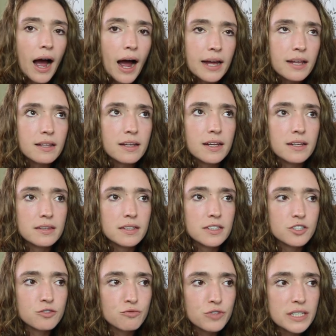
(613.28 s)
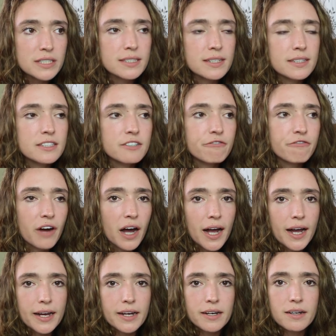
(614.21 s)
I think this recent
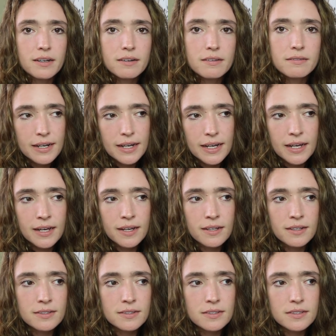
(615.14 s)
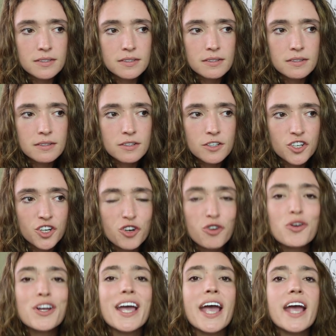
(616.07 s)
divide is
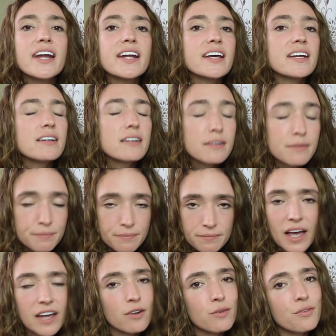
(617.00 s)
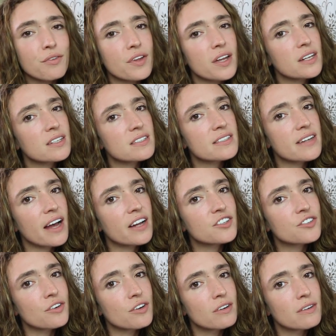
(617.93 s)
created. I don't think it's
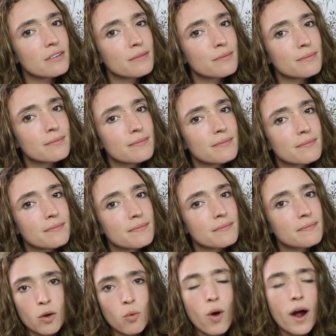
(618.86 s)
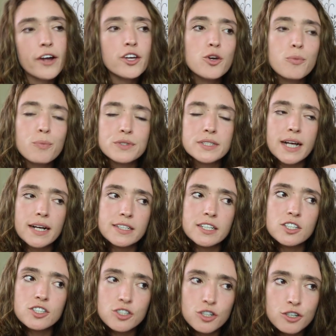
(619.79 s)
natural. Why are you
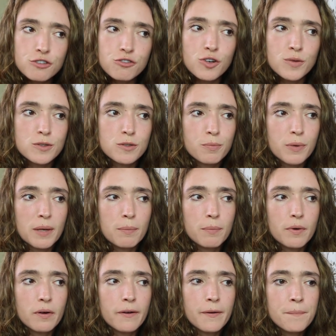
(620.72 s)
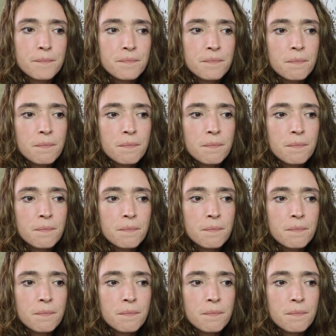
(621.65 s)
protecting certain groups of people